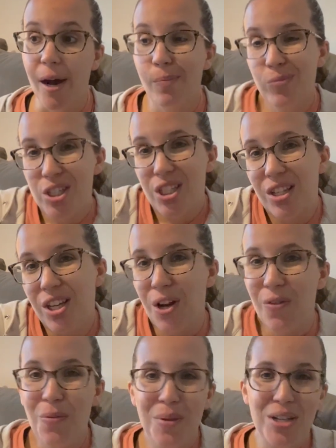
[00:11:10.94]
Just, you know,
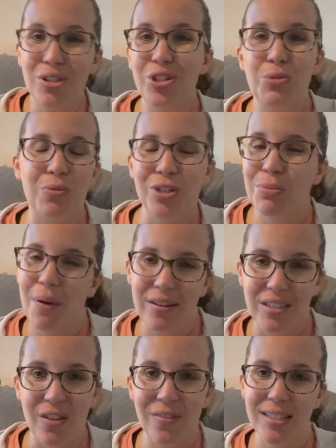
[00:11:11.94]
from an adult's
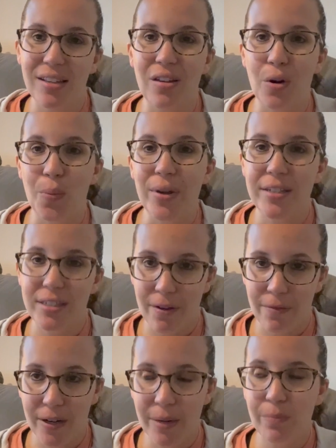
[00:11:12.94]
perspective, it's a little bit
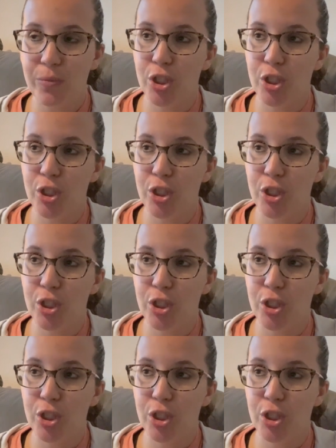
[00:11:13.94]
different.